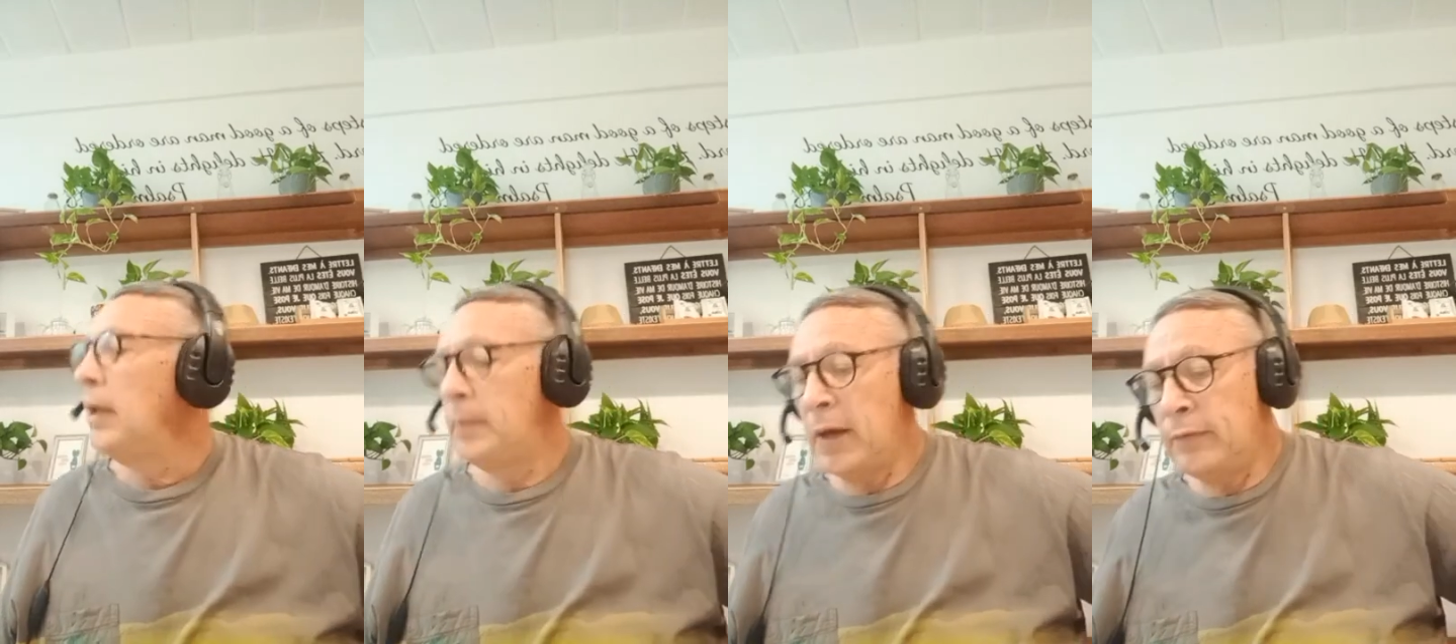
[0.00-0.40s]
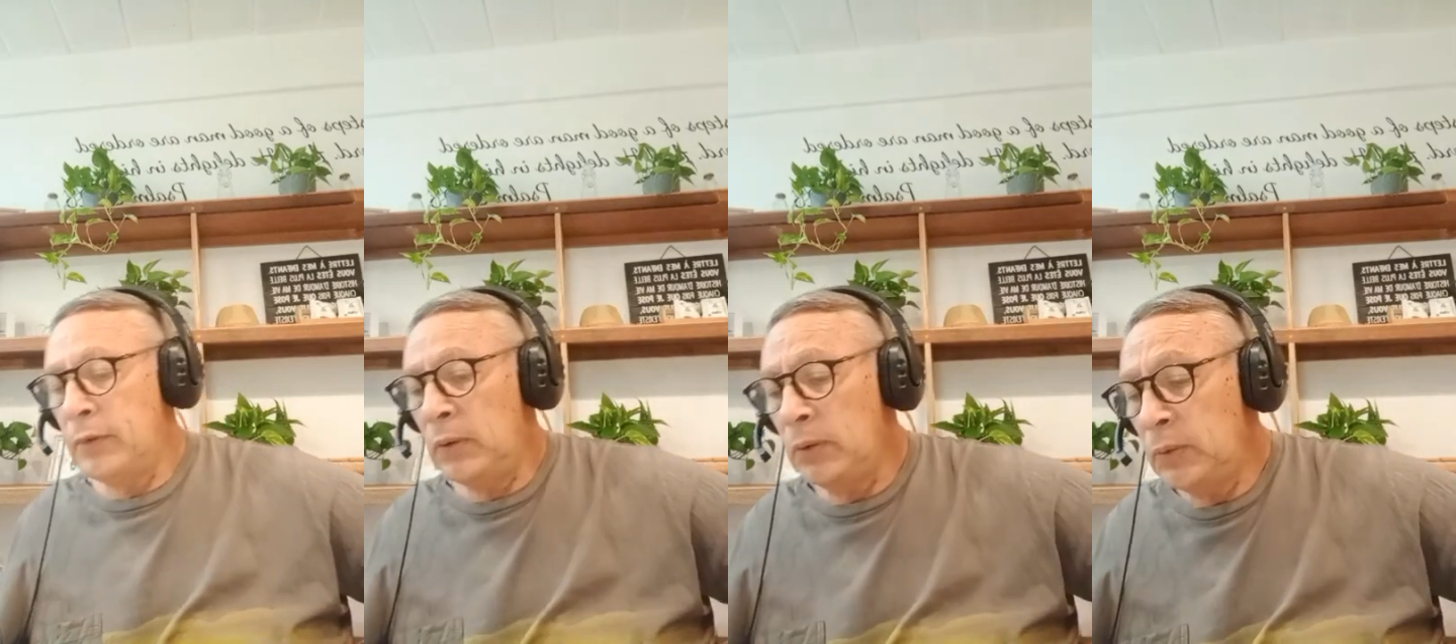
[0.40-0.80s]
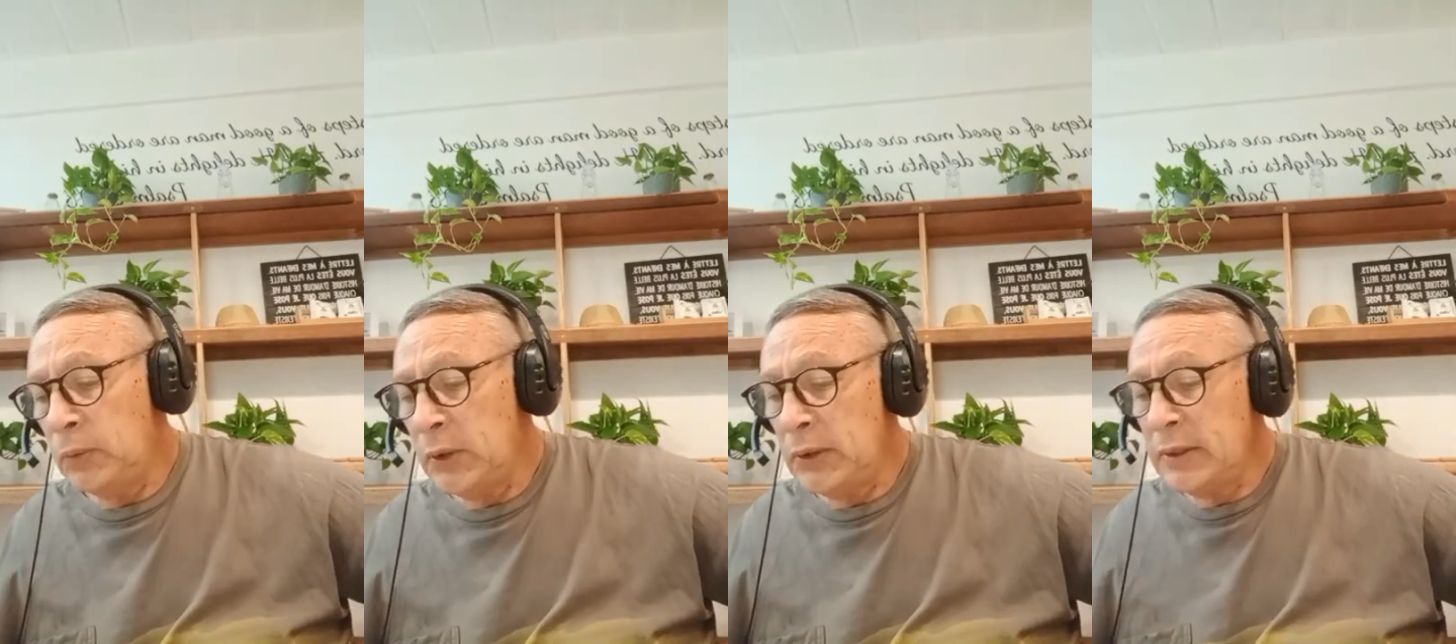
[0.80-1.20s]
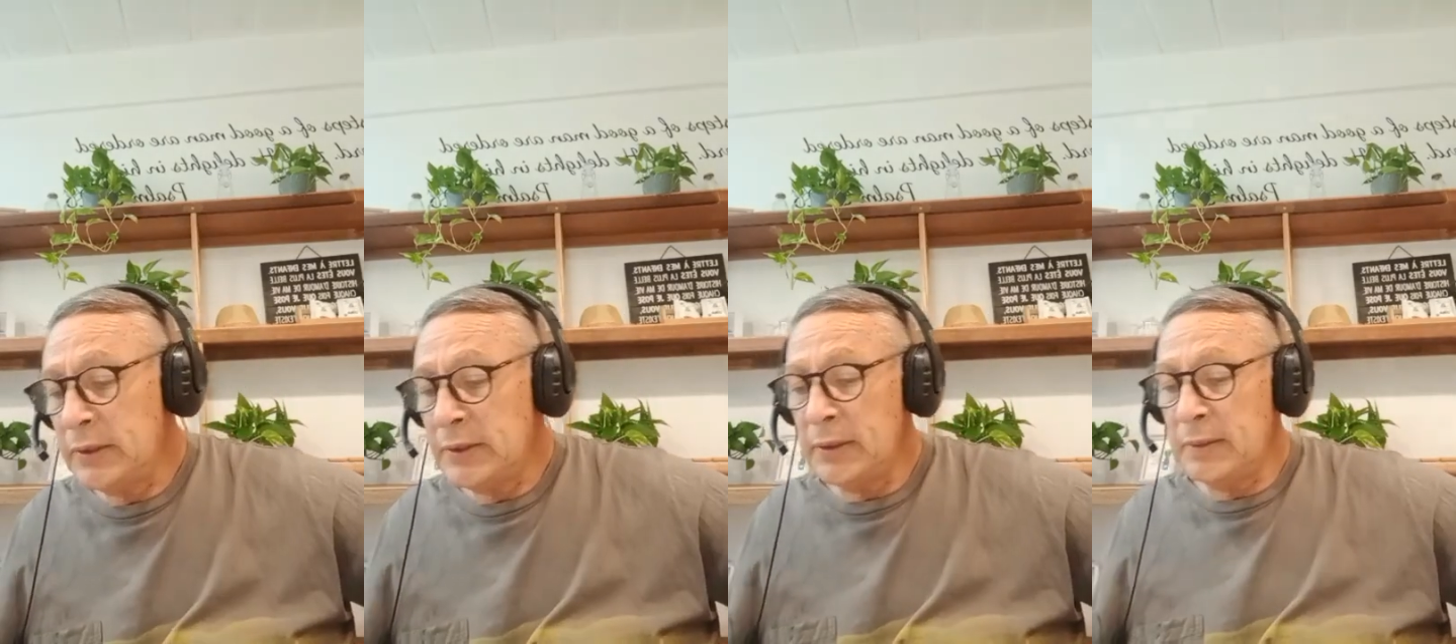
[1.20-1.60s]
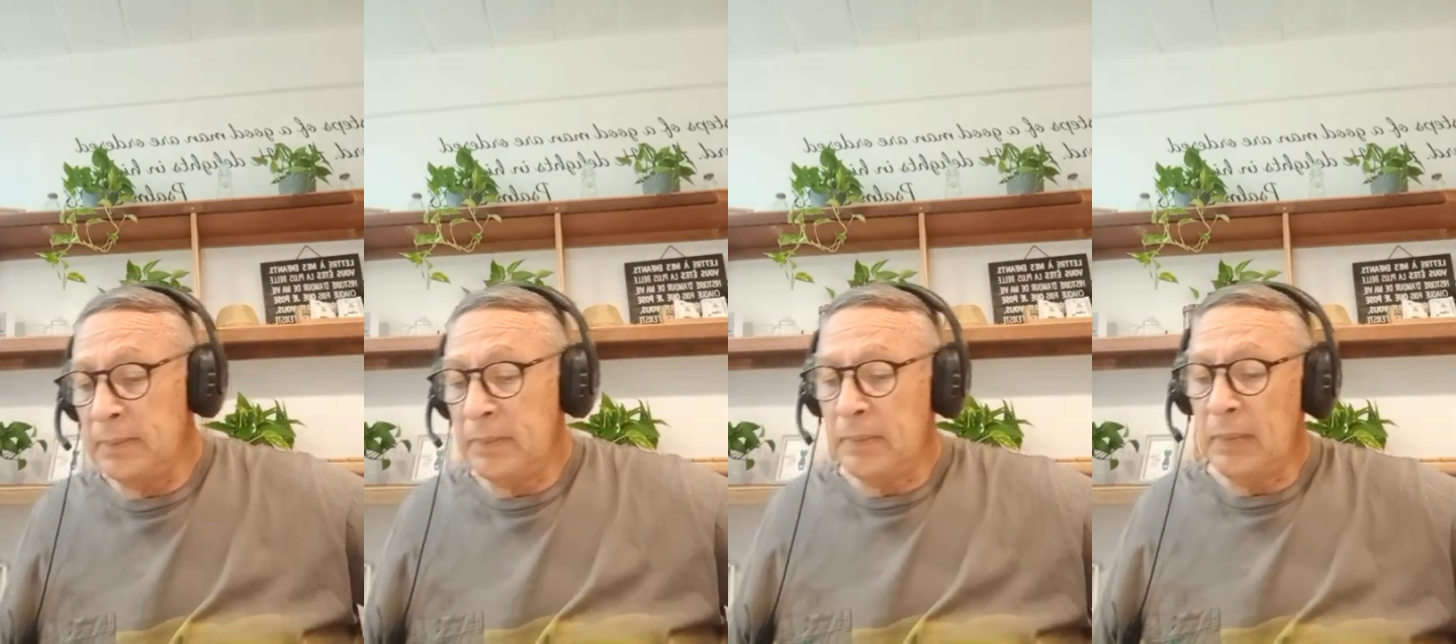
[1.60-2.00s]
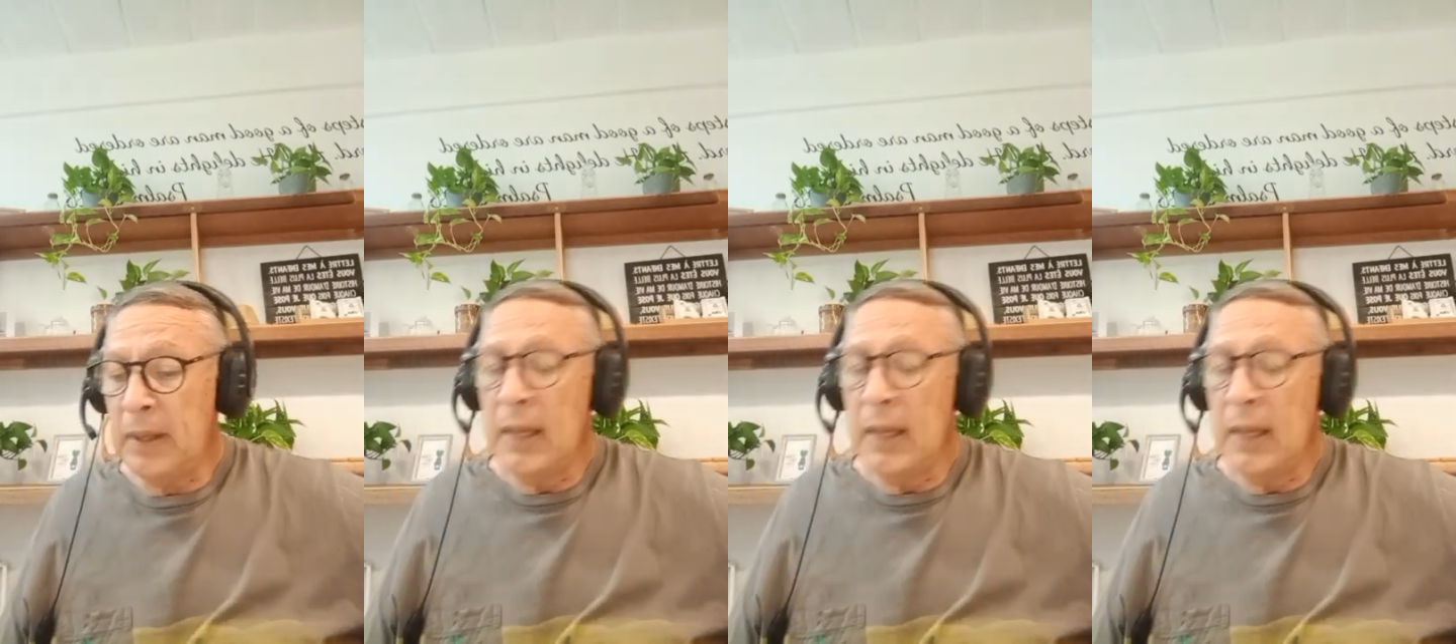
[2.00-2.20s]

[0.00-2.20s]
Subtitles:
above all wisdom